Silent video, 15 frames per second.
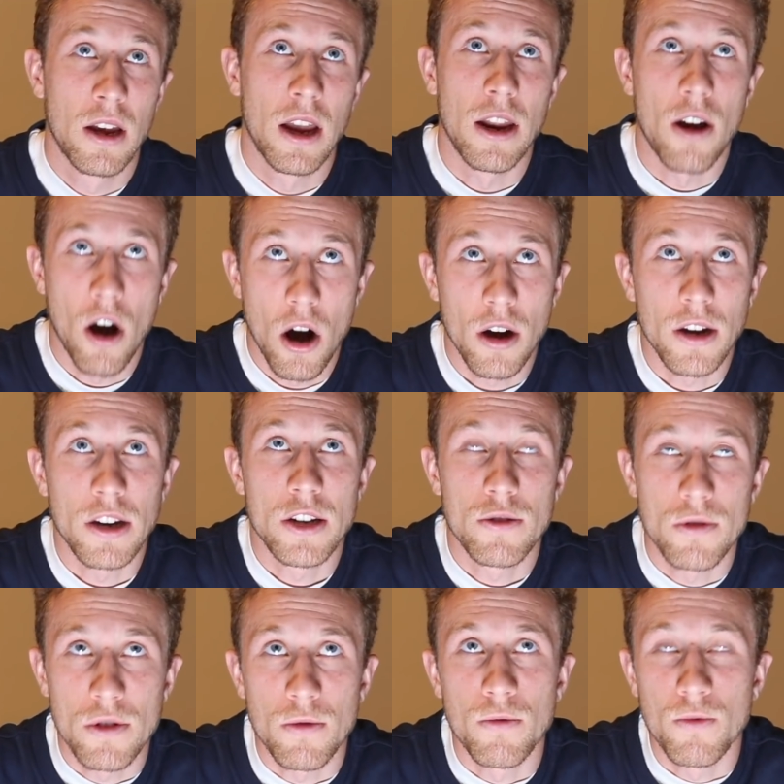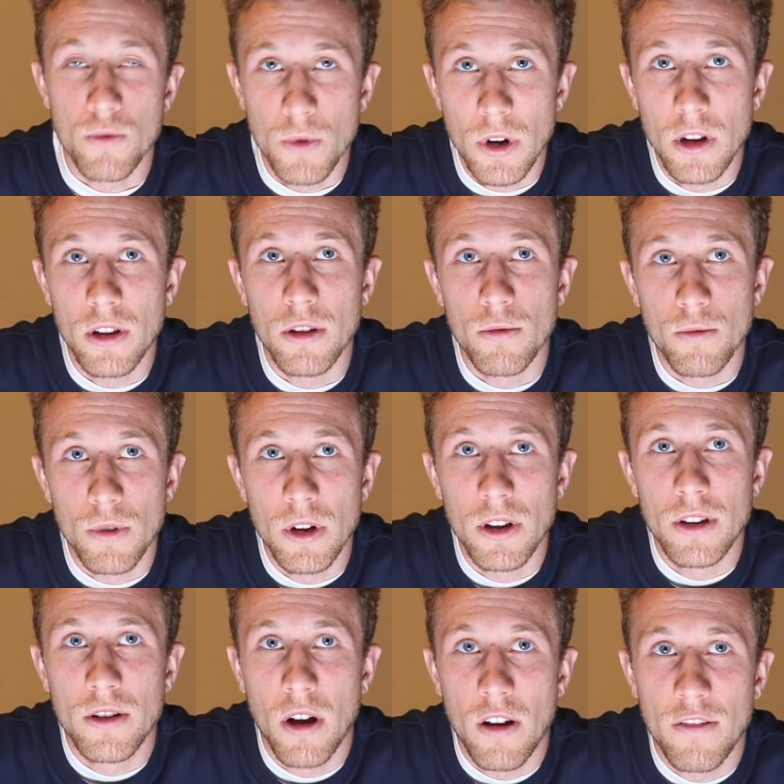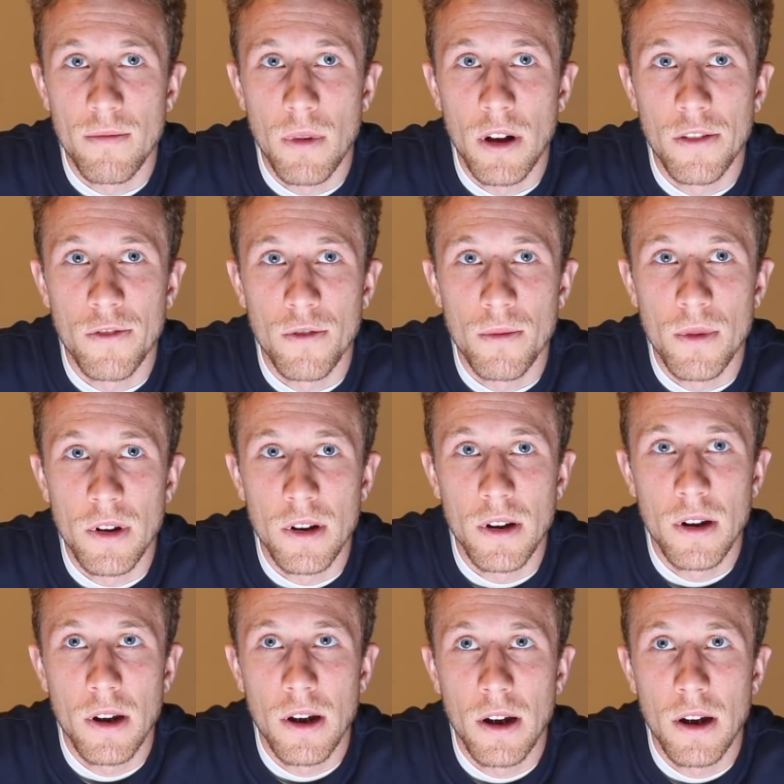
and August was a really, really tough month for me.